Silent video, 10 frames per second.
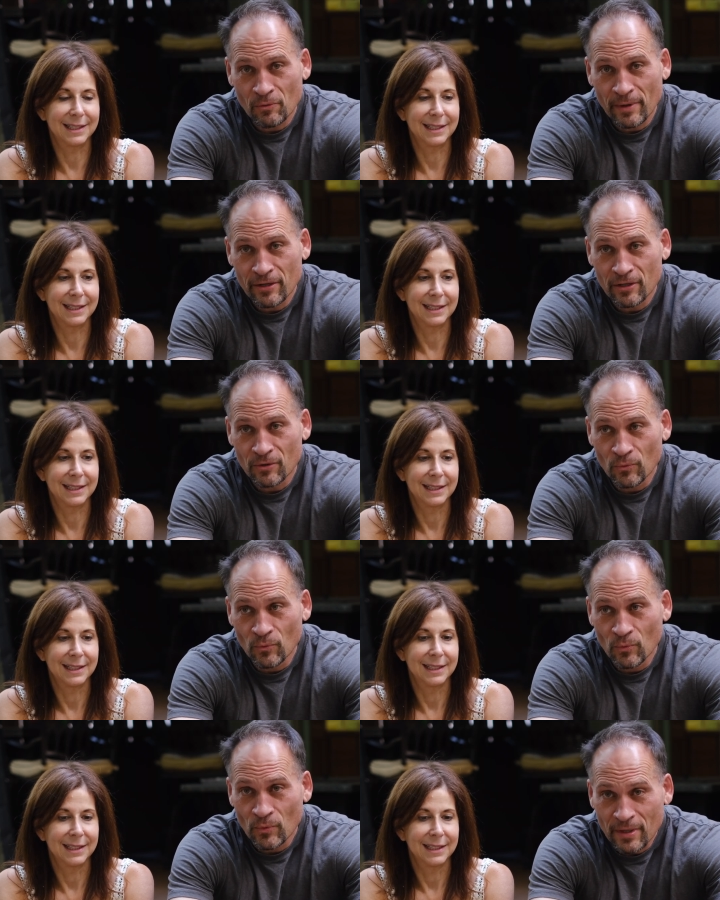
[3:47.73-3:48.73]
Speaker 1: way you can
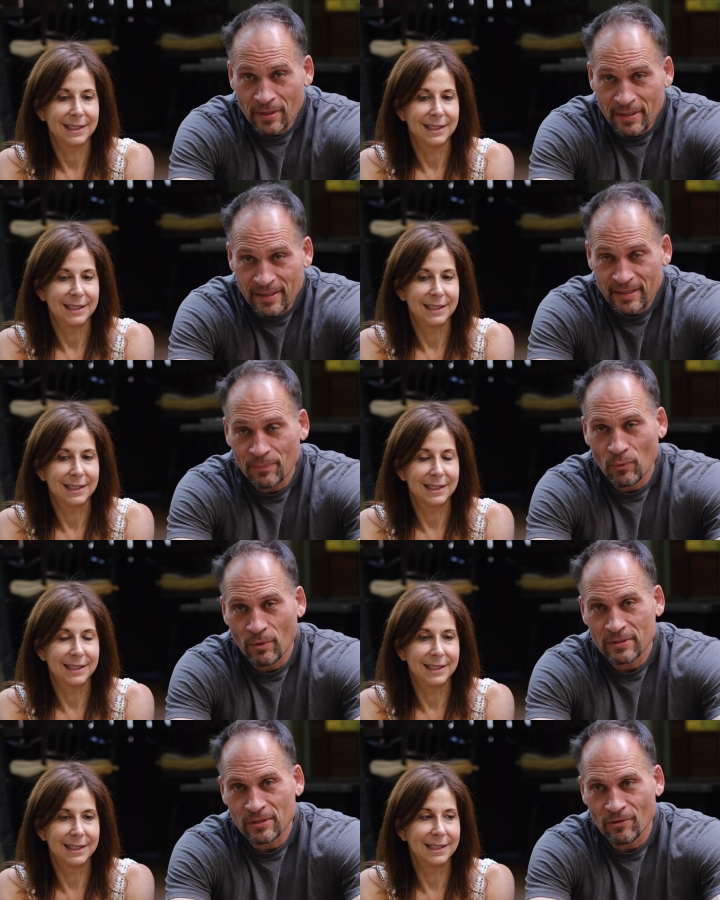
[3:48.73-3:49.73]
really get the
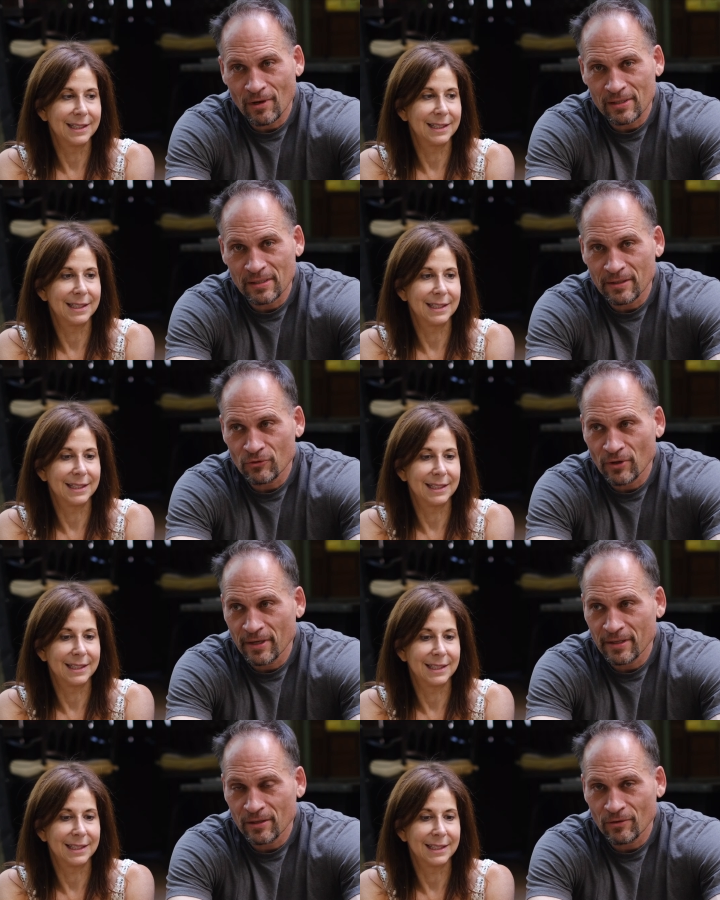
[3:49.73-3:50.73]
points across that they're
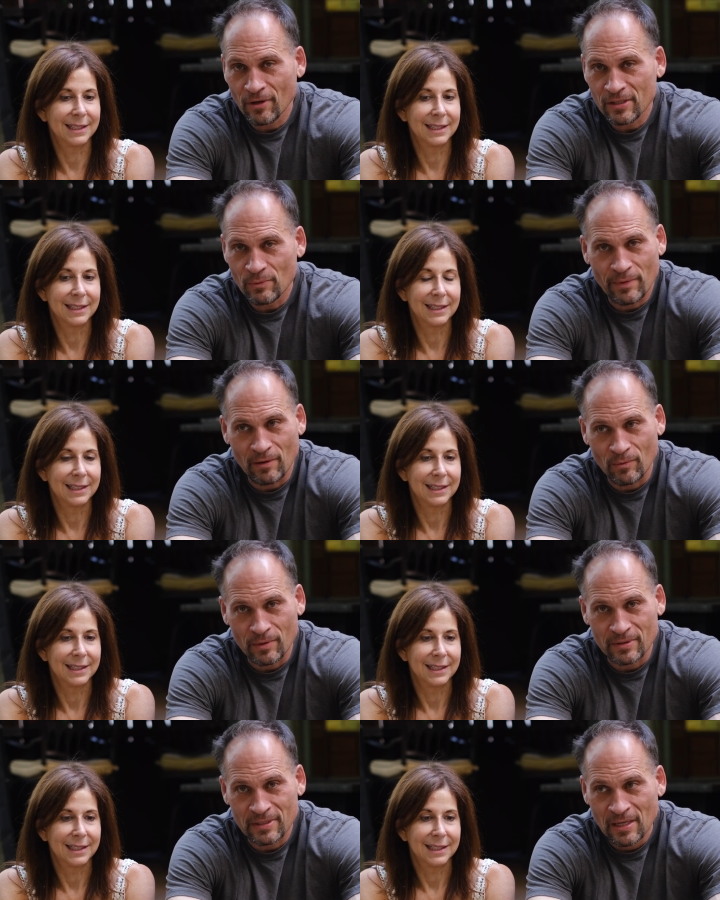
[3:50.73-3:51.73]
trying to get across without
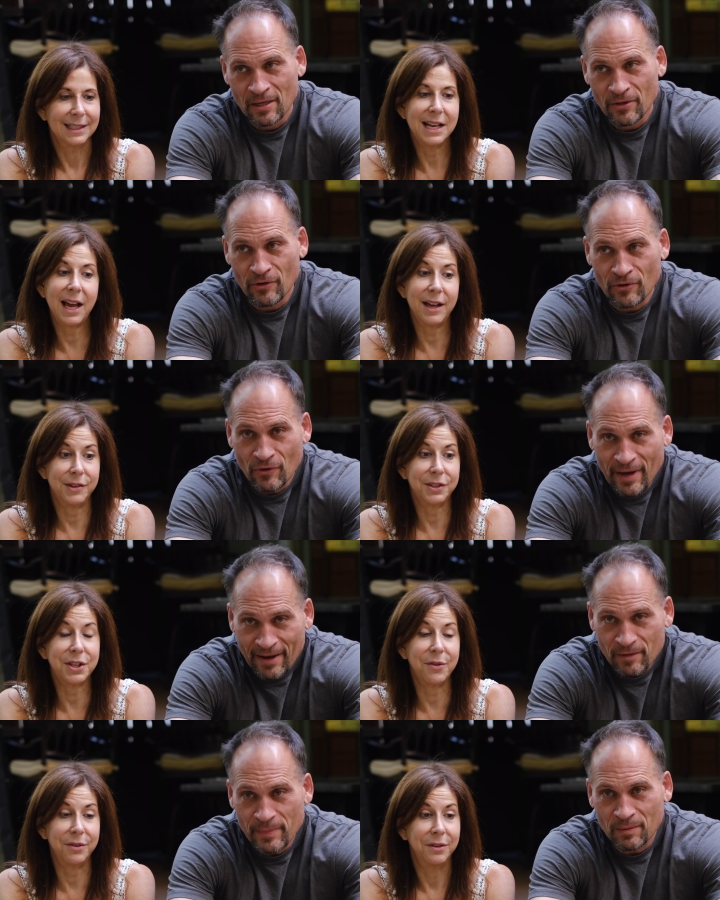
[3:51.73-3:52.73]
words. Yeah, you, you
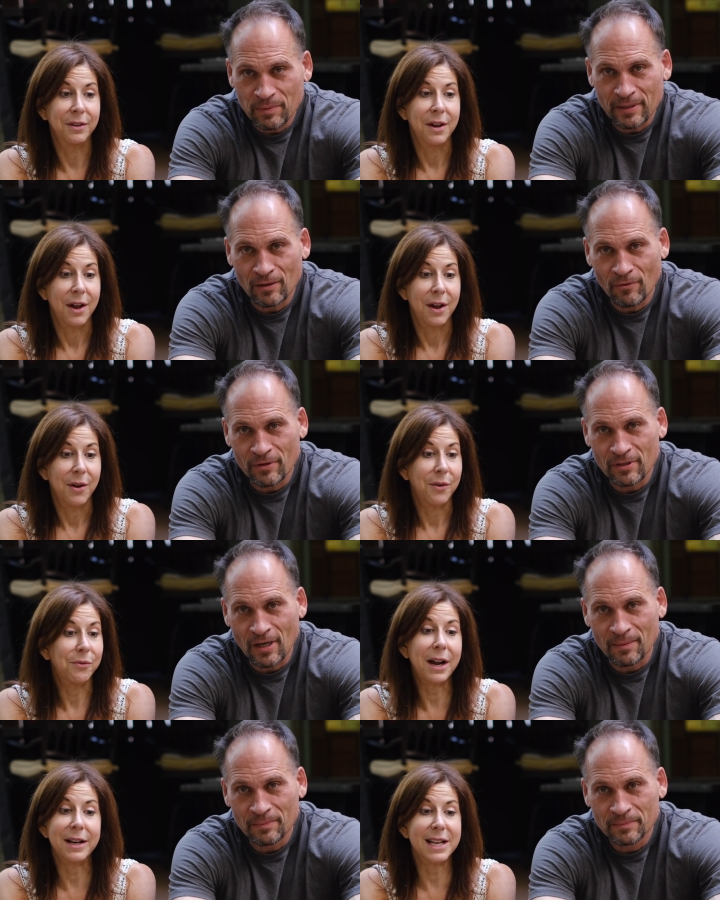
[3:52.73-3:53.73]
have so, to be completely over the
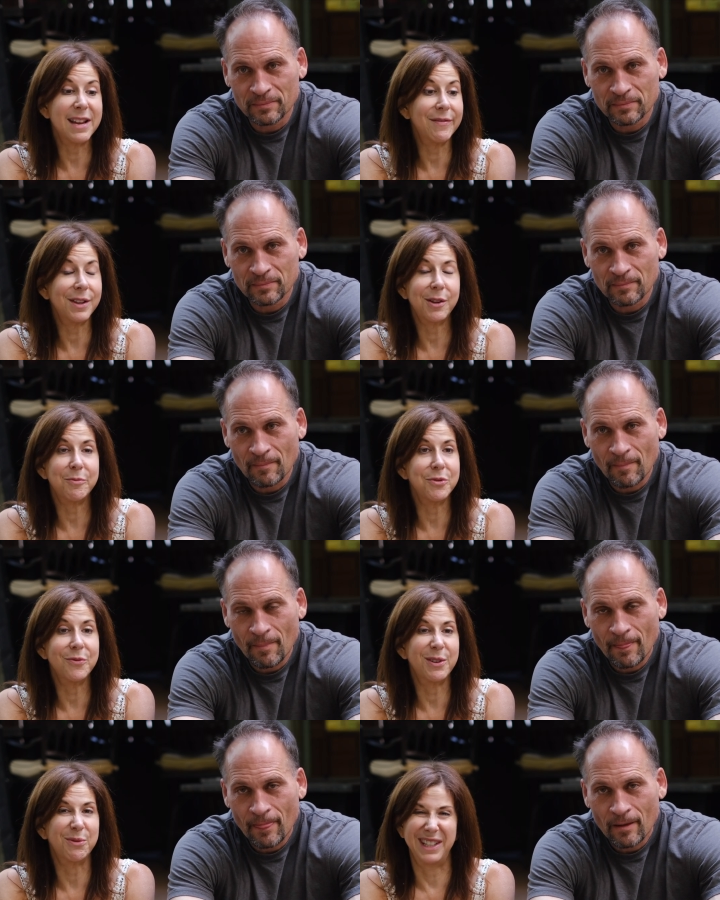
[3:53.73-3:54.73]
top. Right.
Speaker 2: Even though the
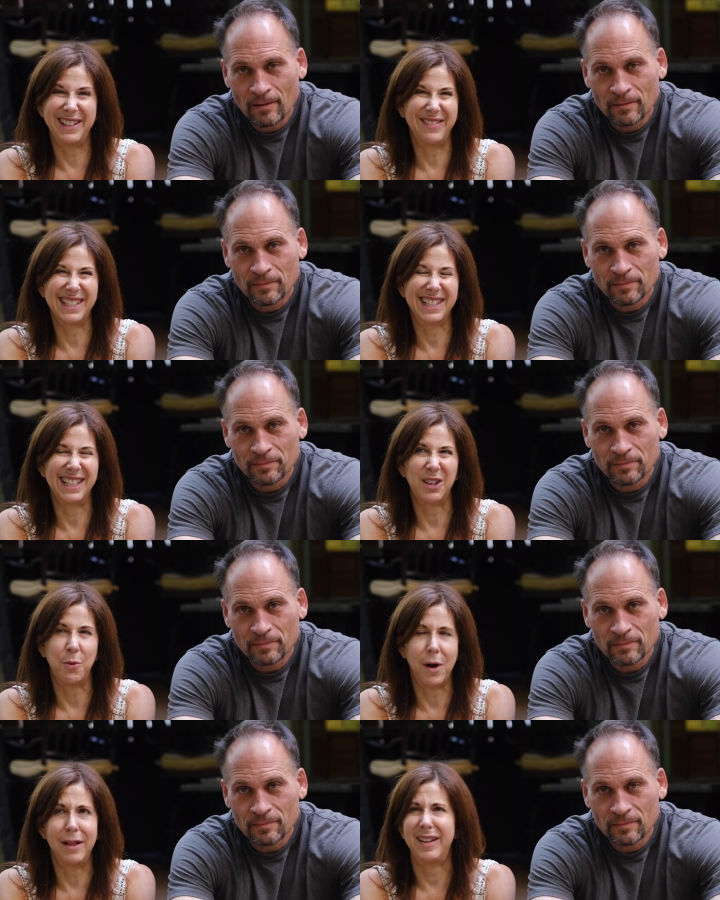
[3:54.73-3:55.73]
movie really wasn't a
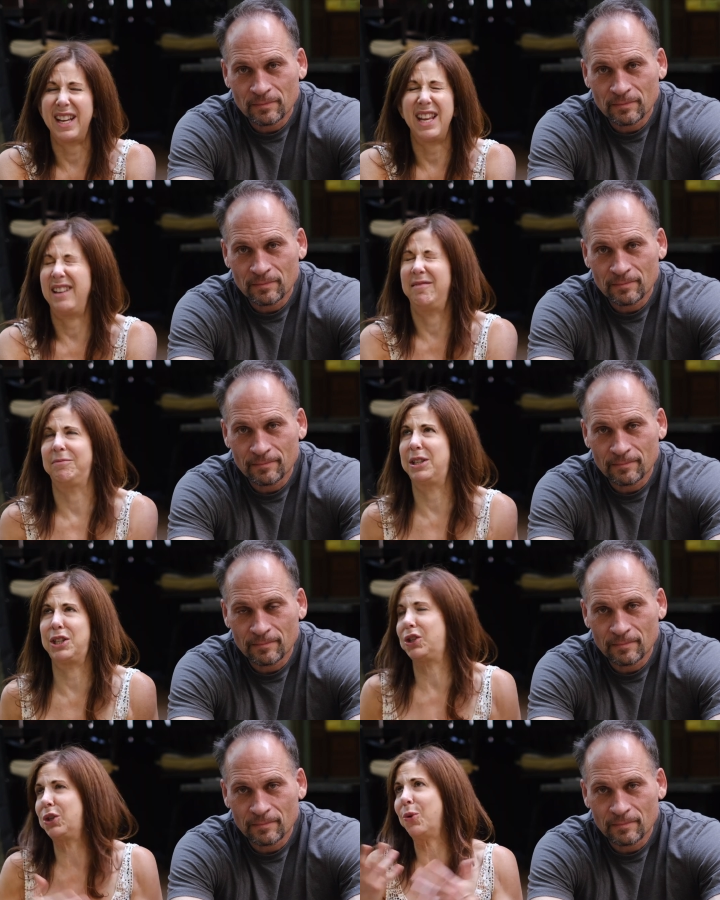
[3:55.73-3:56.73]
quality
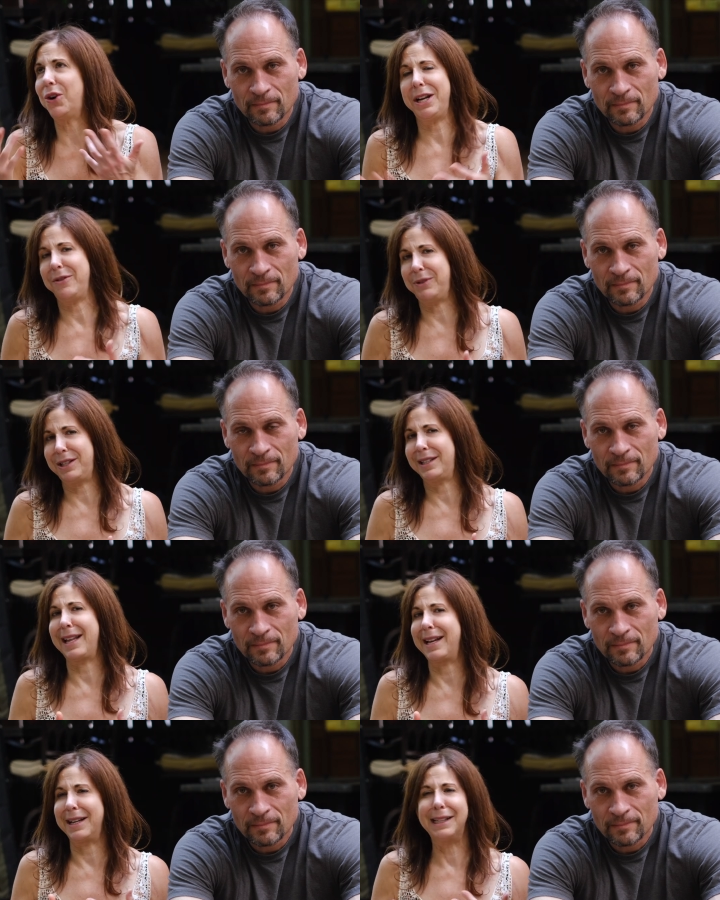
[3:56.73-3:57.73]
story, it was
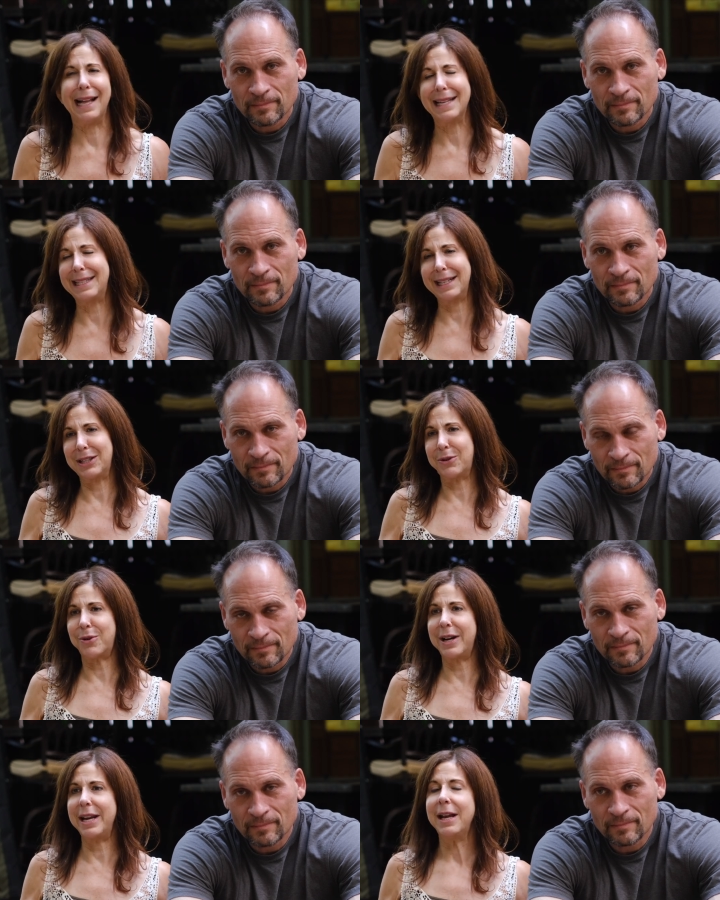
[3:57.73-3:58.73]
just like a classic
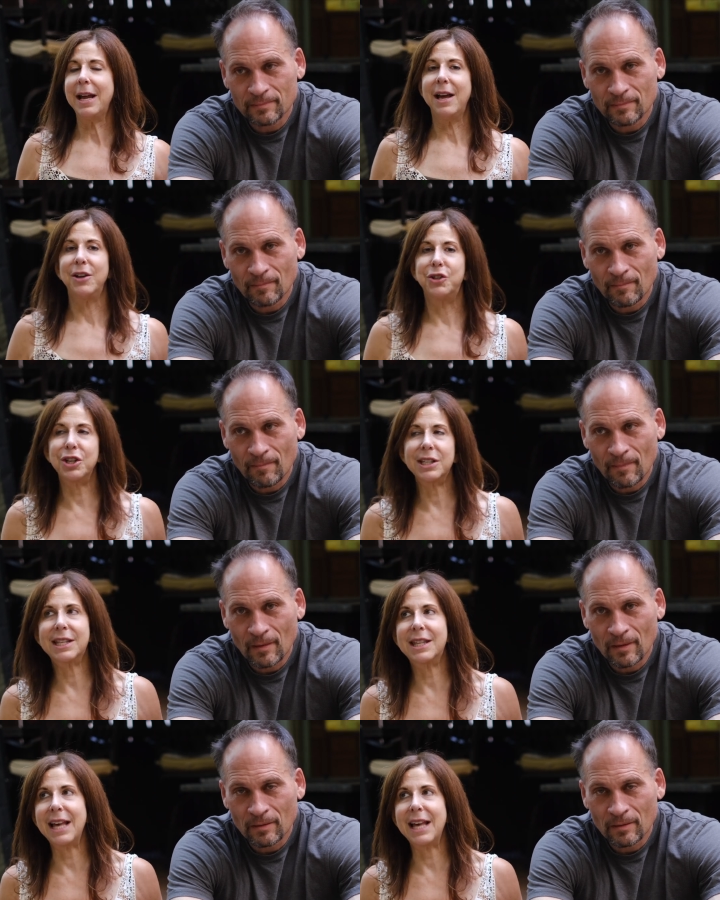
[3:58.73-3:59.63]
story. Just